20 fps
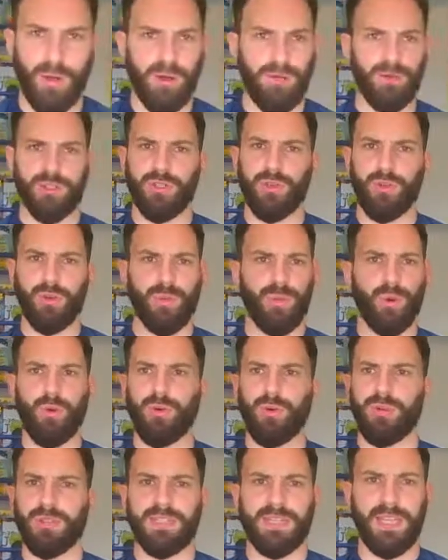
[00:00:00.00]
either a sock ball
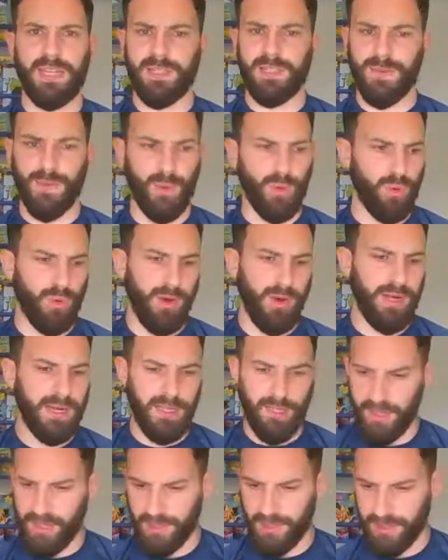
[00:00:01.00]
or a tennis ball or
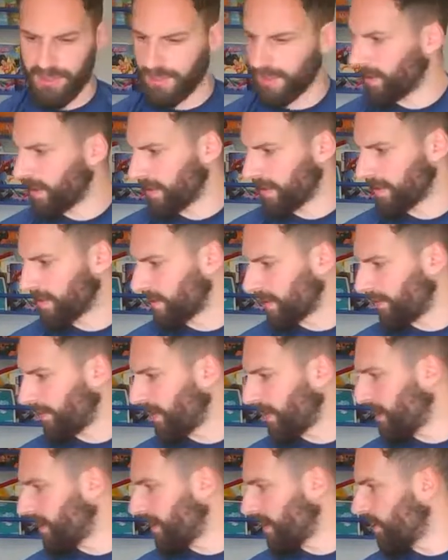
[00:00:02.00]
anything, just
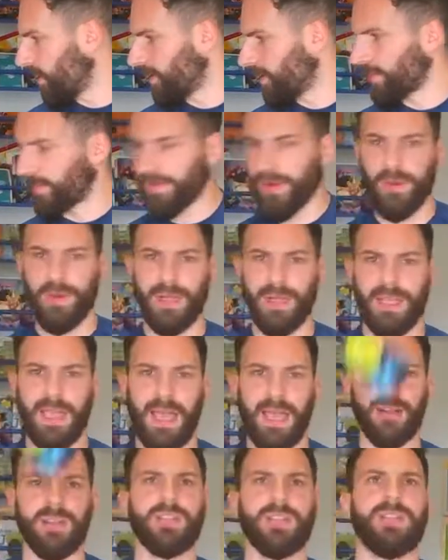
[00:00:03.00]
something that you can throw and
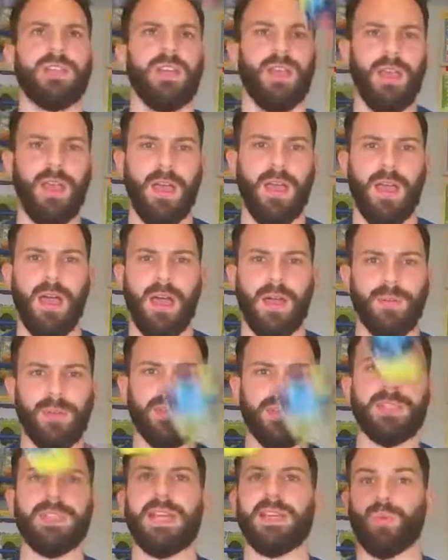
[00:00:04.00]
catch,
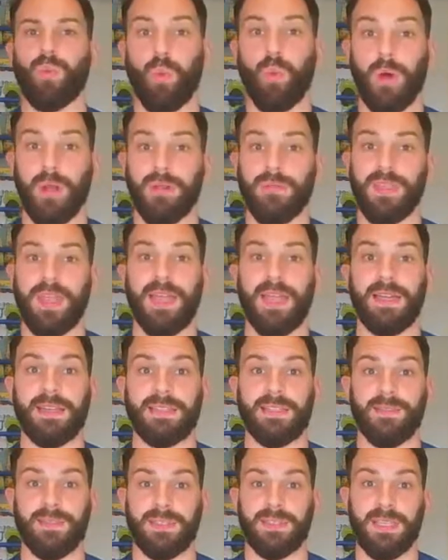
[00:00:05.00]
because that's one of the
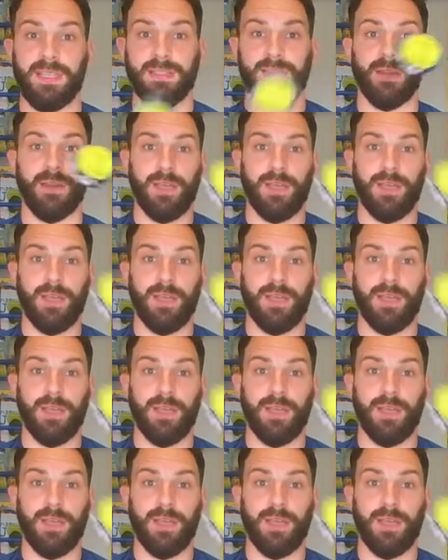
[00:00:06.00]
activities.